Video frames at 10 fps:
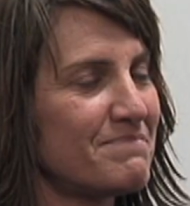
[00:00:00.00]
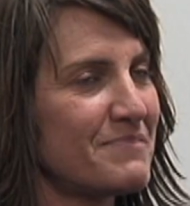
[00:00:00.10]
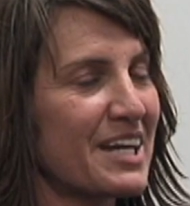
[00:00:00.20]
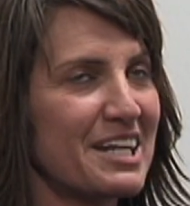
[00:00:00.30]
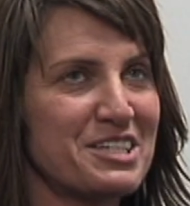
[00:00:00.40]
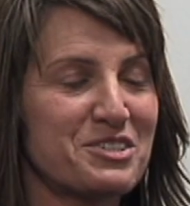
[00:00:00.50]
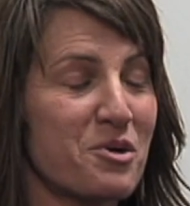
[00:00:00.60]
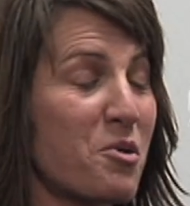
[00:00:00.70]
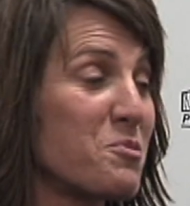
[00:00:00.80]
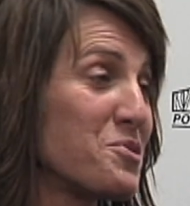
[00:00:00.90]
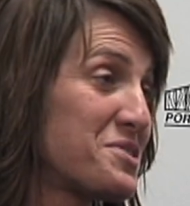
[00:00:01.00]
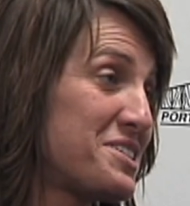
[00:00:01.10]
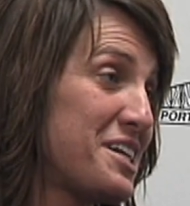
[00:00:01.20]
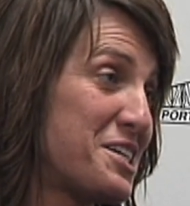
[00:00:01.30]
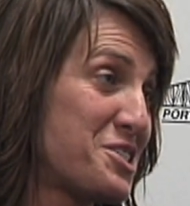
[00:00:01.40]
it's
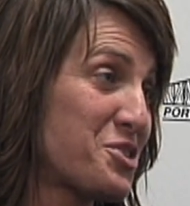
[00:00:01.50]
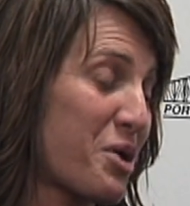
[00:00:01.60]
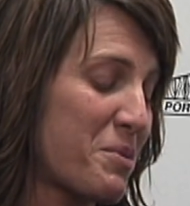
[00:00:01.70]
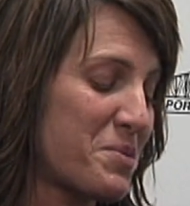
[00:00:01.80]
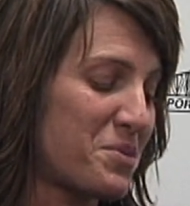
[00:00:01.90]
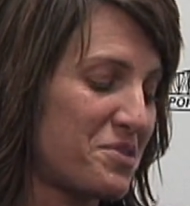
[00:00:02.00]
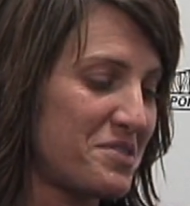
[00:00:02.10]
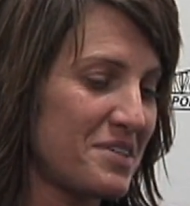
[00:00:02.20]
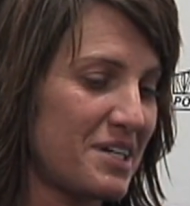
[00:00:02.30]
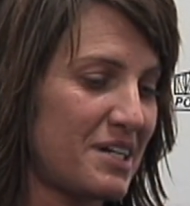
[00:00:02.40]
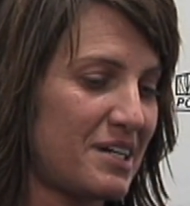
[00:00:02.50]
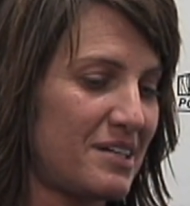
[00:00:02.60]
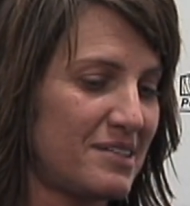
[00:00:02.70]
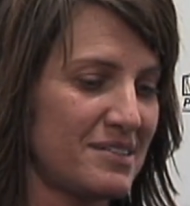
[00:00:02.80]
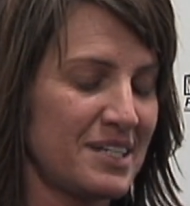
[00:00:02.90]
almost indescribable.
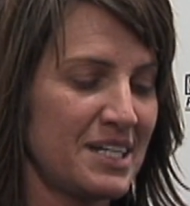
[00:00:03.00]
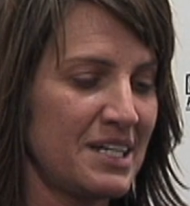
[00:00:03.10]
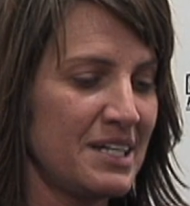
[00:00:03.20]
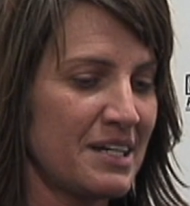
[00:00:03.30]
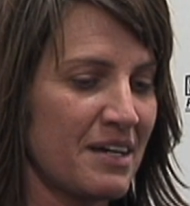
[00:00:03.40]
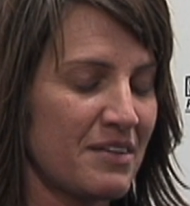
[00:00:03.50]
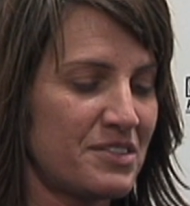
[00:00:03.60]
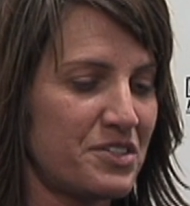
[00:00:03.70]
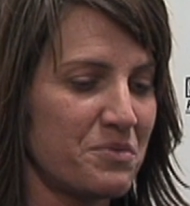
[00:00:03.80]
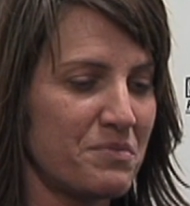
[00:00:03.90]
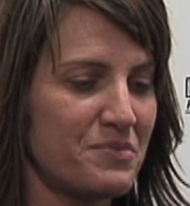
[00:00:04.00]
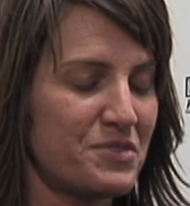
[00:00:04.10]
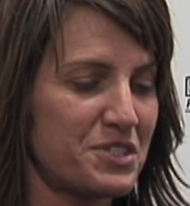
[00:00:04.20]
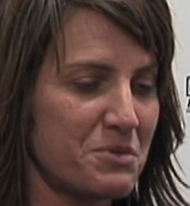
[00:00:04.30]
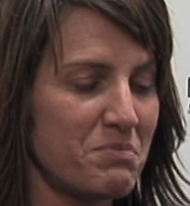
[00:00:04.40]
To
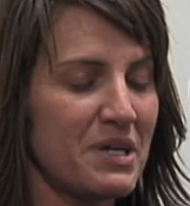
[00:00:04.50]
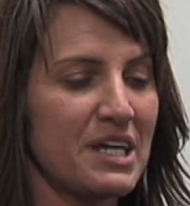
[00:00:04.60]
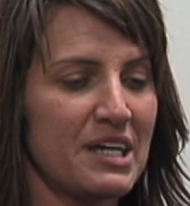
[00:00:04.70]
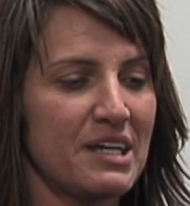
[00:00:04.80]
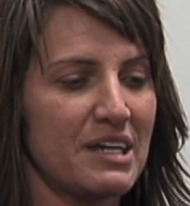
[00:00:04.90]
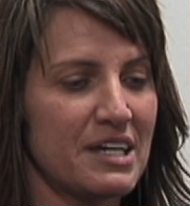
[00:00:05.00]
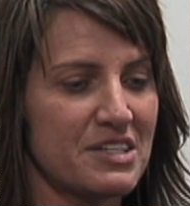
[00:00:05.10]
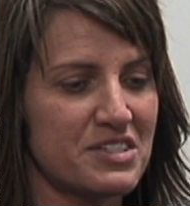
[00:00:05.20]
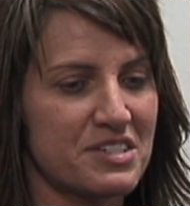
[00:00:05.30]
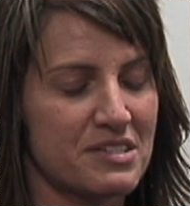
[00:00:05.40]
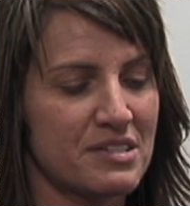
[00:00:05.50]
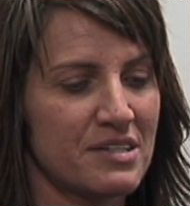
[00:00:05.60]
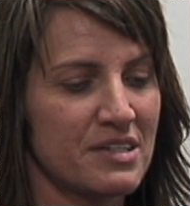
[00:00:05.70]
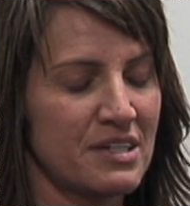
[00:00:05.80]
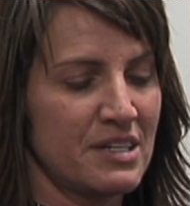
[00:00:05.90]
me, it's
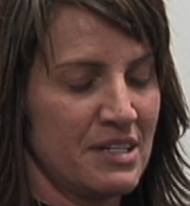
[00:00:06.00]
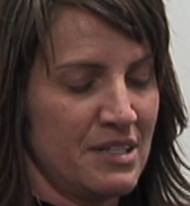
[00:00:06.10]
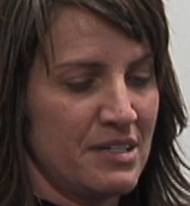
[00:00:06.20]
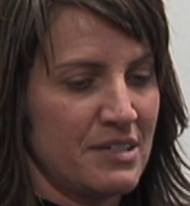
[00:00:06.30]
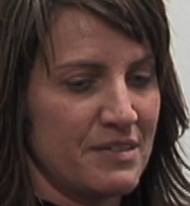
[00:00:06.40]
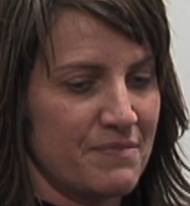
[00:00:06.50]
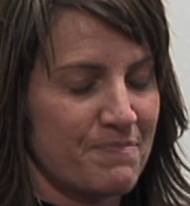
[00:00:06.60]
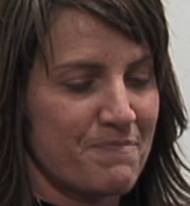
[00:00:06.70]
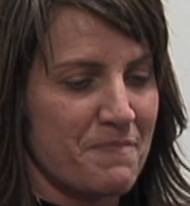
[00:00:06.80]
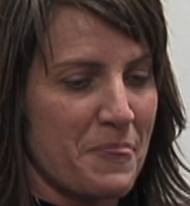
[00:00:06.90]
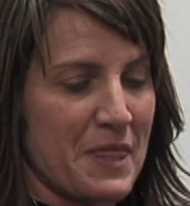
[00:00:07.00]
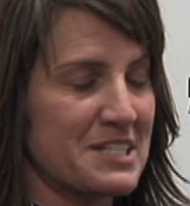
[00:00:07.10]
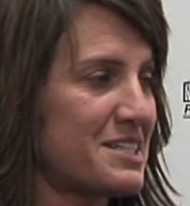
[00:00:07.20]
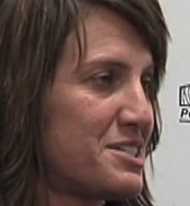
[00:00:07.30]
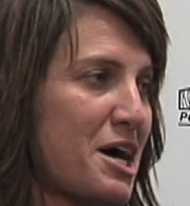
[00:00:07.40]

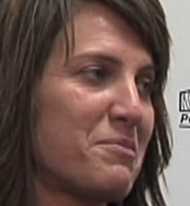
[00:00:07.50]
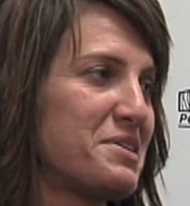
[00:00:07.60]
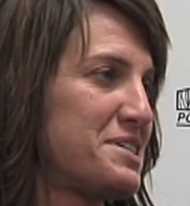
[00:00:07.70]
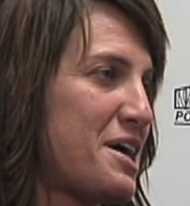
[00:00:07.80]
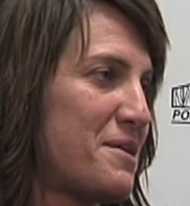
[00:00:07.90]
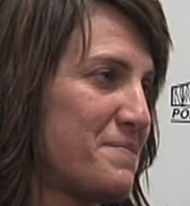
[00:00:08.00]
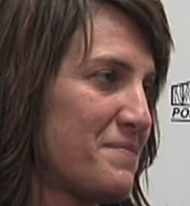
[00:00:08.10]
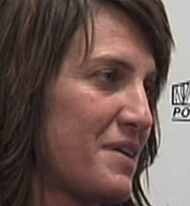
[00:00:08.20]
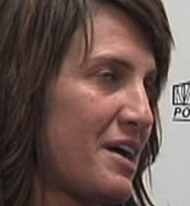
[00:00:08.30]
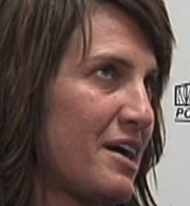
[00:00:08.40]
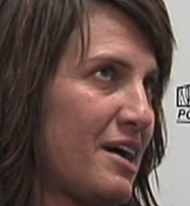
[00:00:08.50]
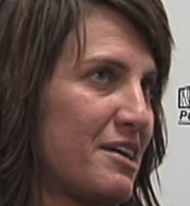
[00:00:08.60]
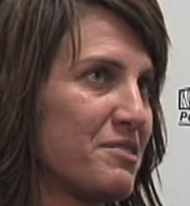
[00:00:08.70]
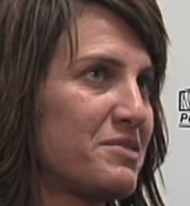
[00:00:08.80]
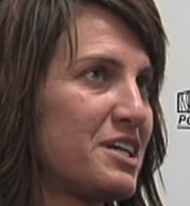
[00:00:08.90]
the top of the top.
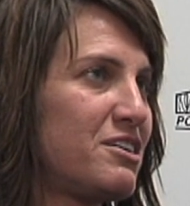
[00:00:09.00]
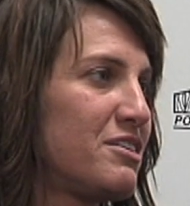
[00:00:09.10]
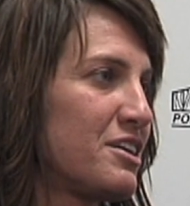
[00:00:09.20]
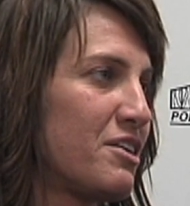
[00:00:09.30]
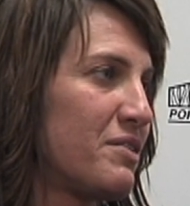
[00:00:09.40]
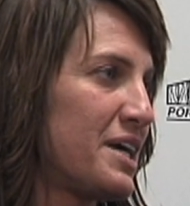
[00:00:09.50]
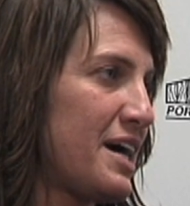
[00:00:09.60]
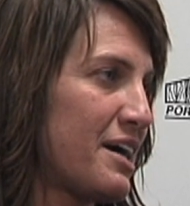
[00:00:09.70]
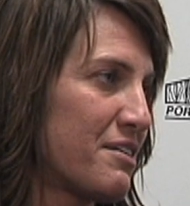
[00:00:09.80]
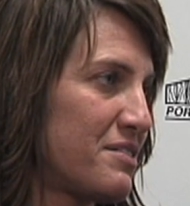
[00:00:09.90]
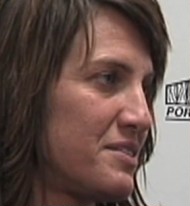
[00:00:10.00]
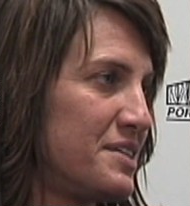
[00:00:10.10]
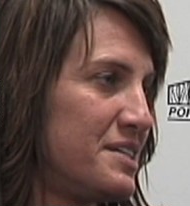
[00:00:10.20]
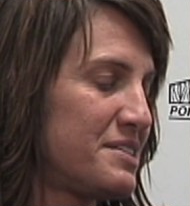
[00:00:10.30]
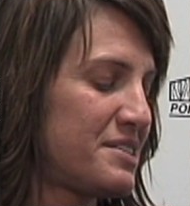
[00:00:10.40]
I don't think you can go any higher than
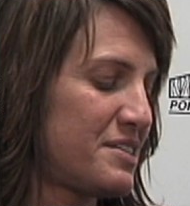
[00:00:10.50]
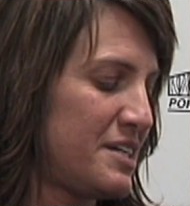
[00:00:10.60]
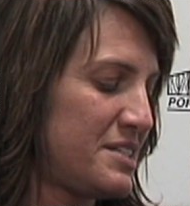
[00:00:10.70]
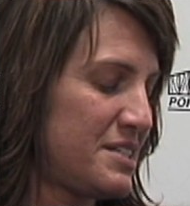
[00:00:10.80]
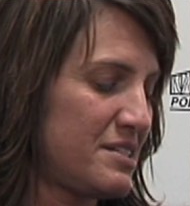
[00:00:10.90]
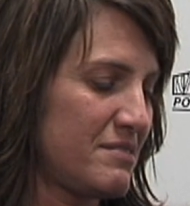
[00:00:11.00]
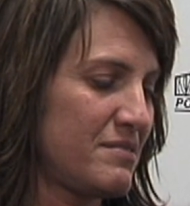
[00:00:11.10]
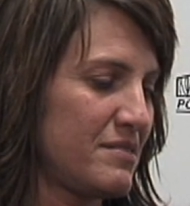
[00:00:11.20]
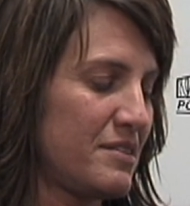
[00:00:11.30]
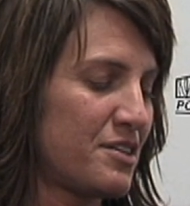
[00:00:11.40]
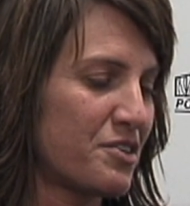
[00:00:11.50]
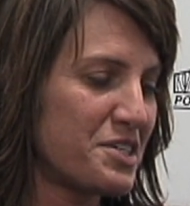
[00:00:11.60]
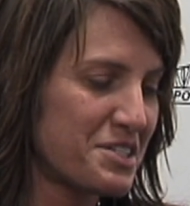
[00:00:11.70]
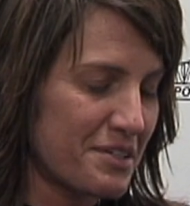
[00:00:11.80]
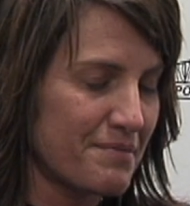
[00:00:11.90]
this. There
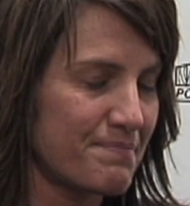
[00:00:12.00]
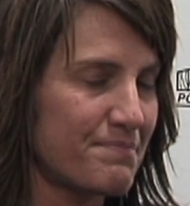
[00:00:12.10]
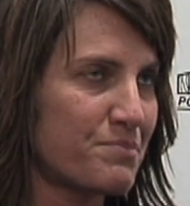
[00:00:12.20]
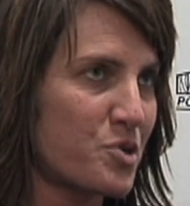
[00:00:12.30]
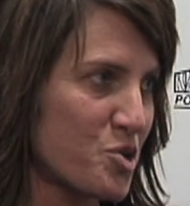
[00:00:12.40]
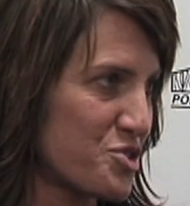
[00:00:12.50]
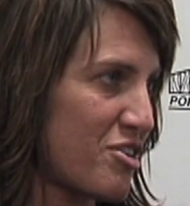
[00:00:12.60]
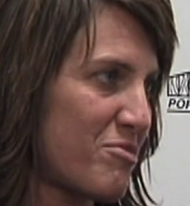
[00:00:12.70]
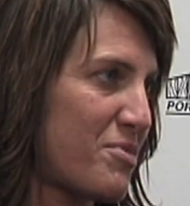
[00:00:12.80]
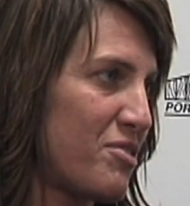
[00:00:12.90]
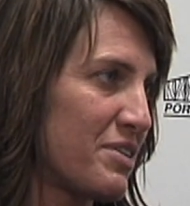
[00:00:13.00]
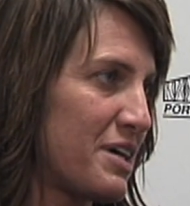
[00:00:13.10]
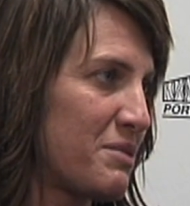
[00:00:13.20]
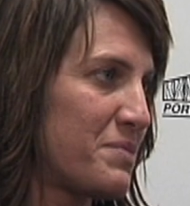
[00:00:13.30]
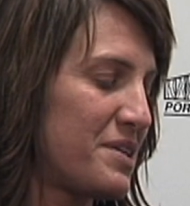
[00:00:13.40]
is a pro softball
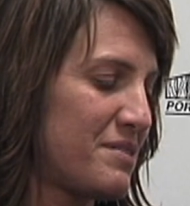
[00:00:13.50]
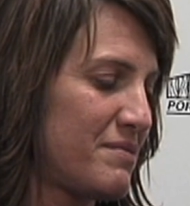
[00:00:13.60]
league, but